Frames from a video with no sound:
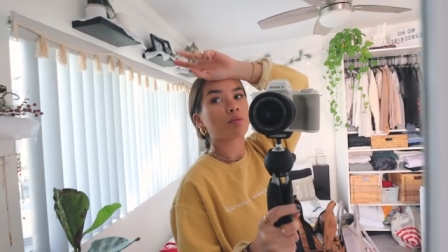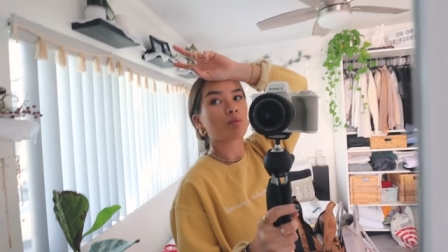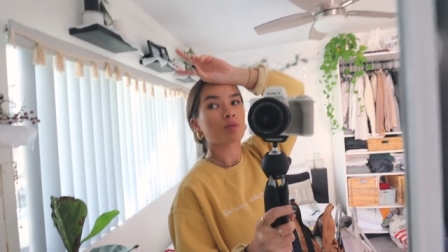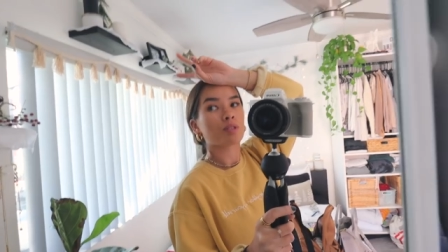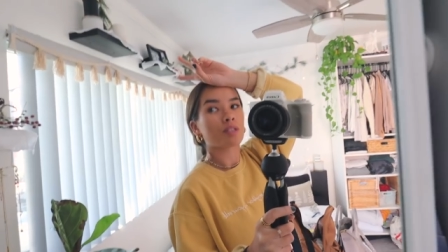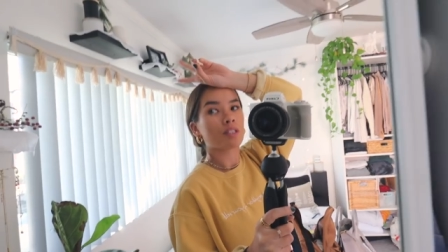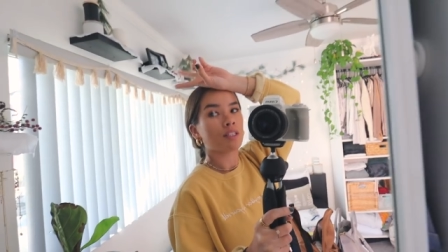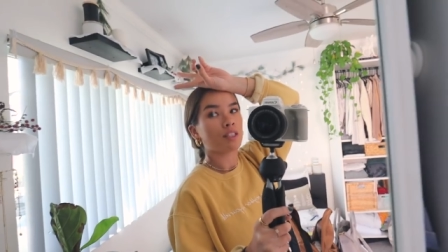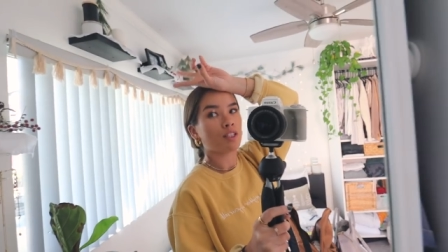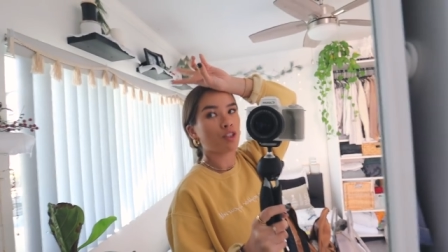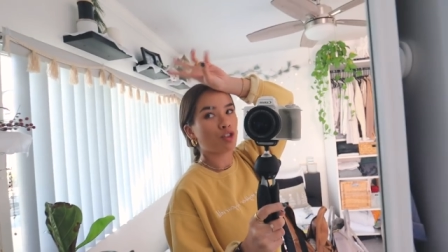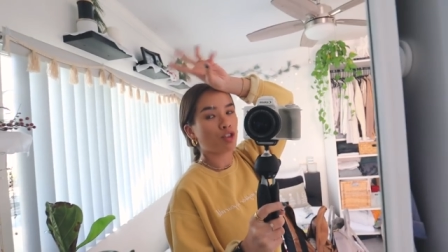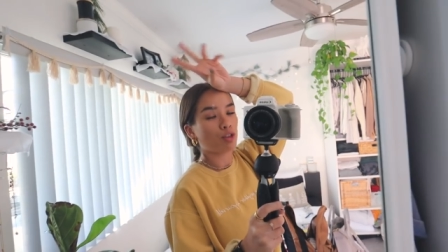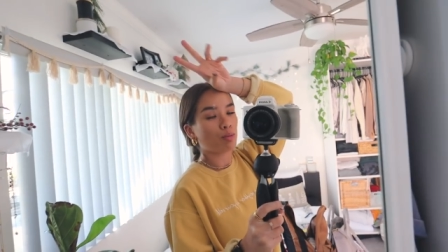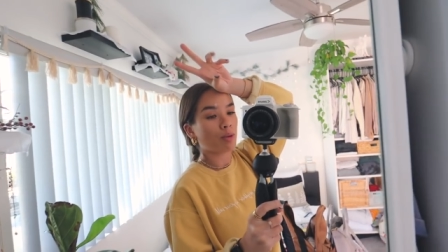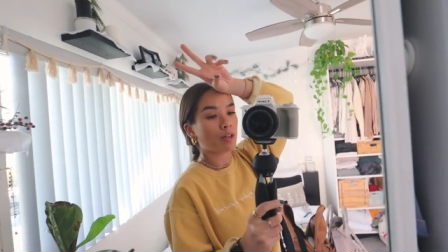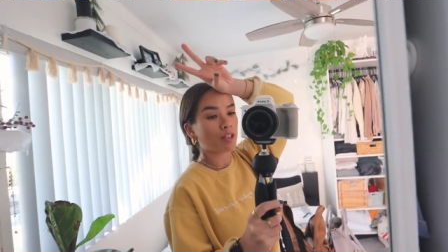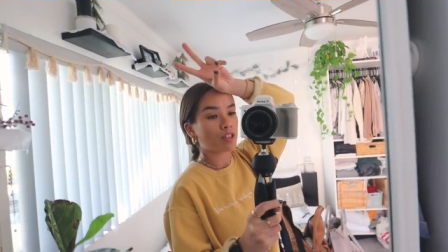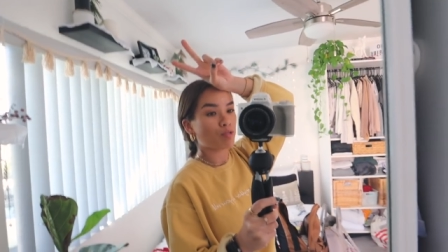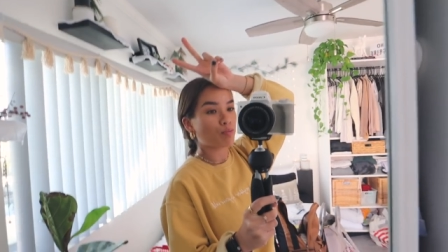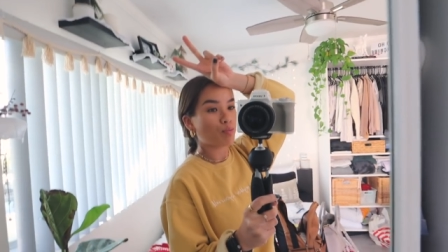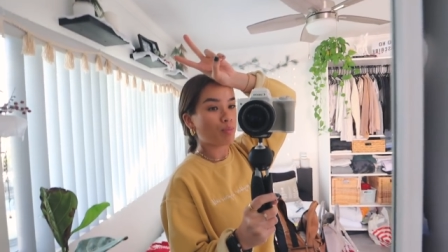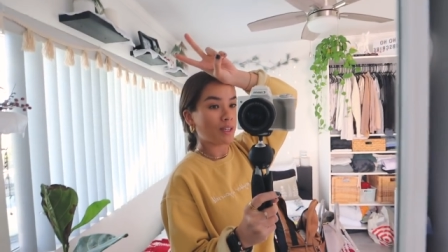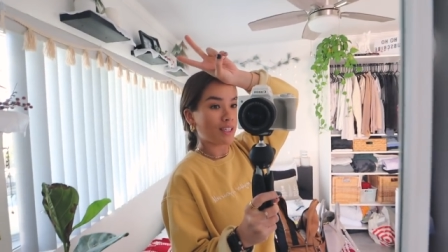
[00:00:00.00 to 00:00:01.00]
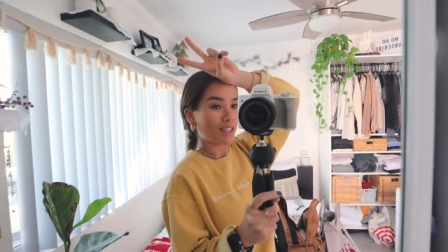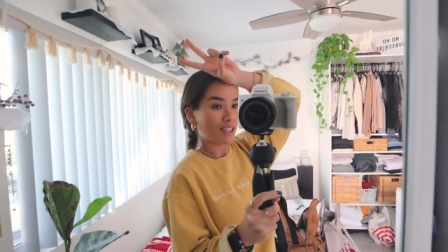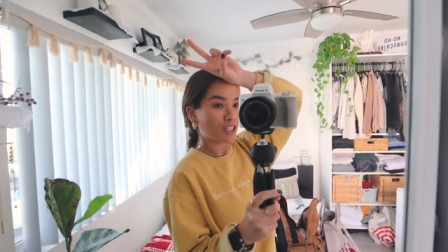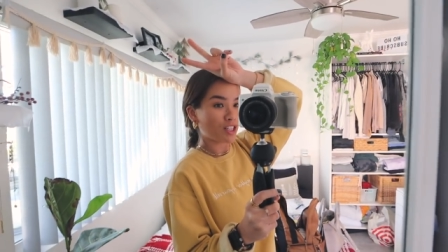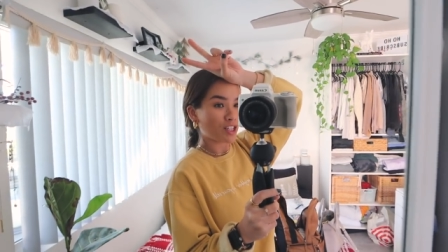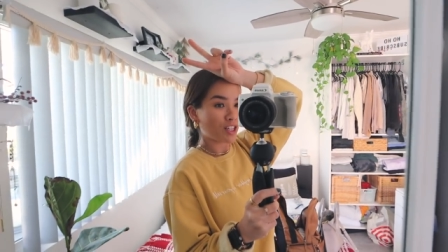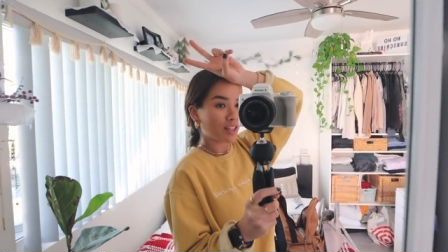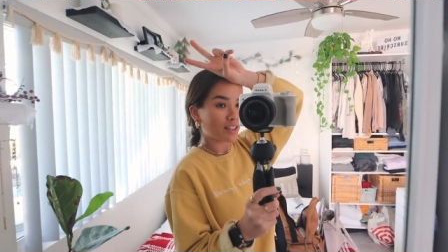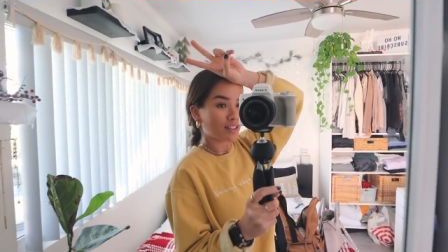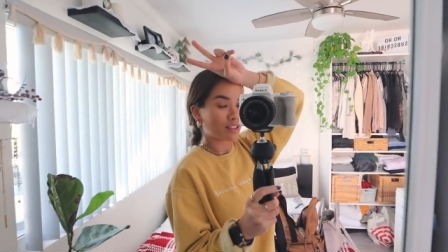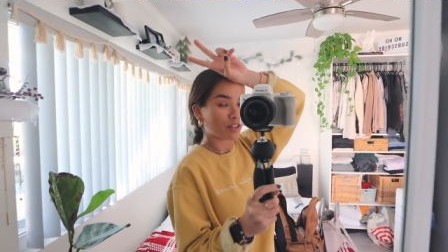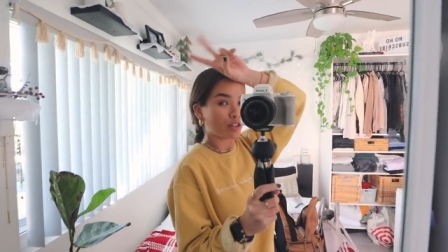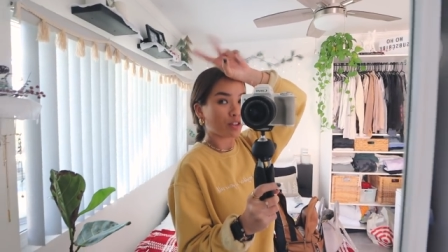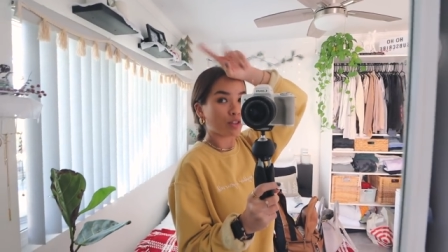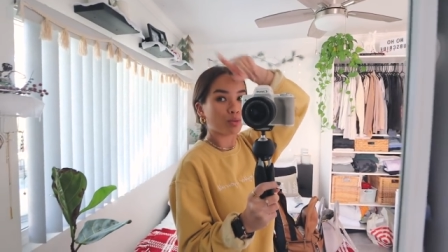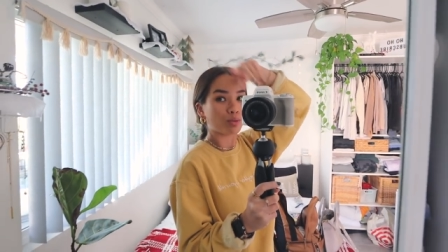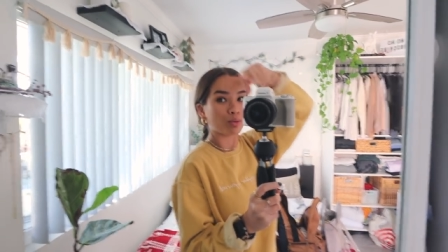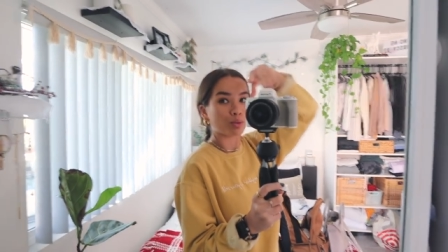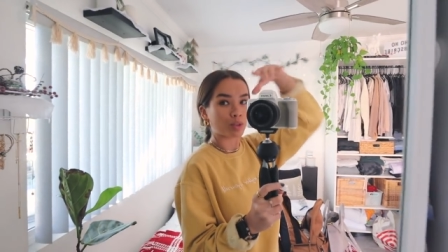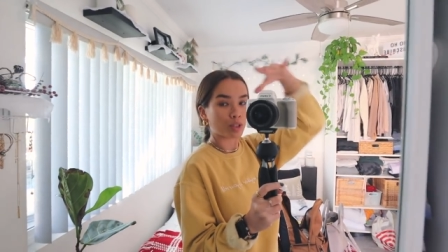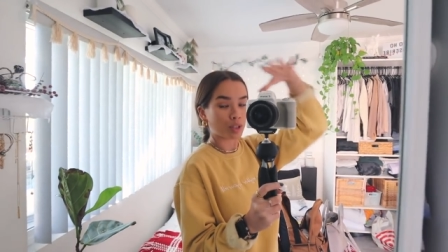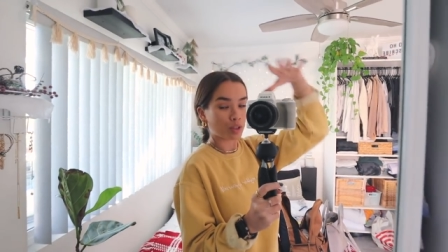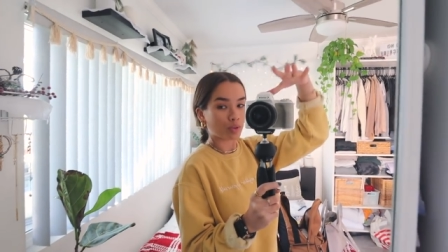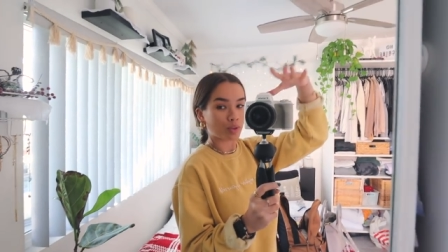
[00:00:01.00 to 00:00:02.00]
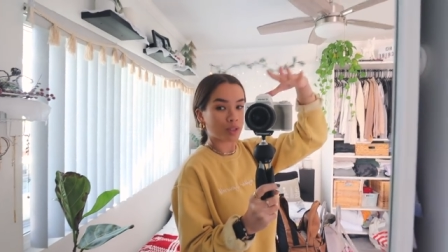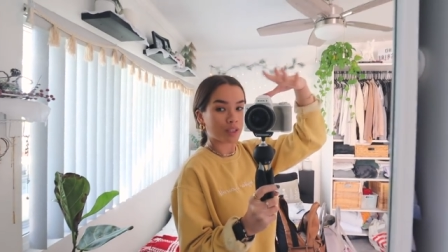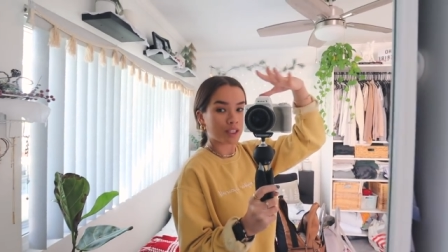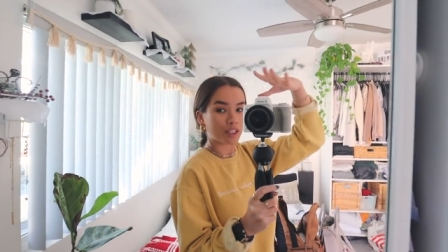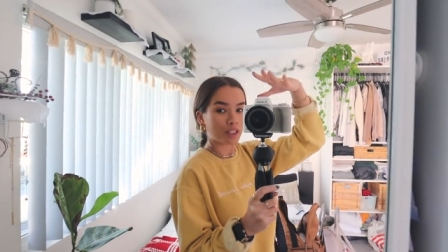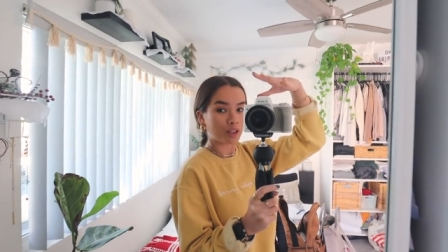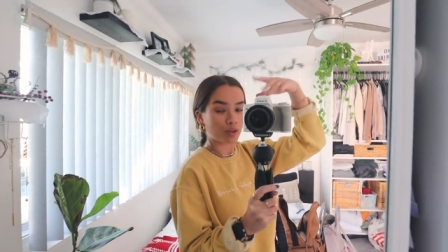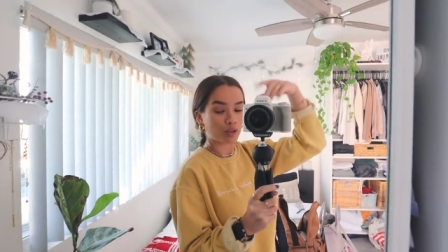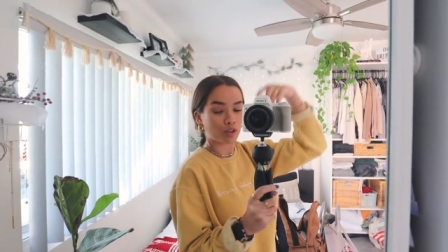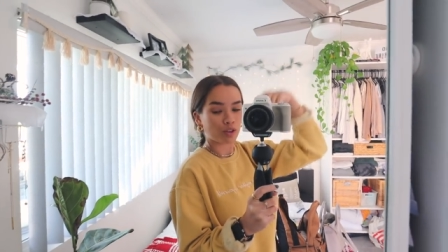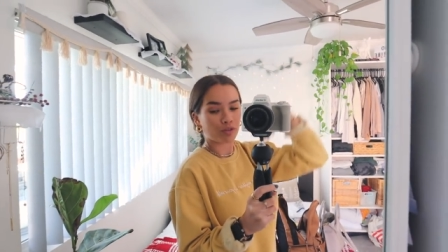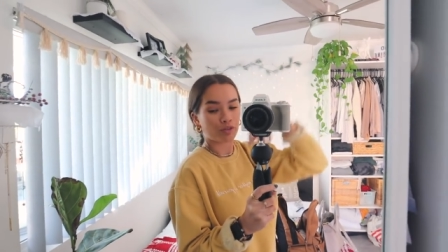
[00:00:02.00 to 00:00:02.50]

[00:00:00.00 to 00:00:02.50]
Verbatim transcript: supposed to get two pairs of PJs that are really, really cute.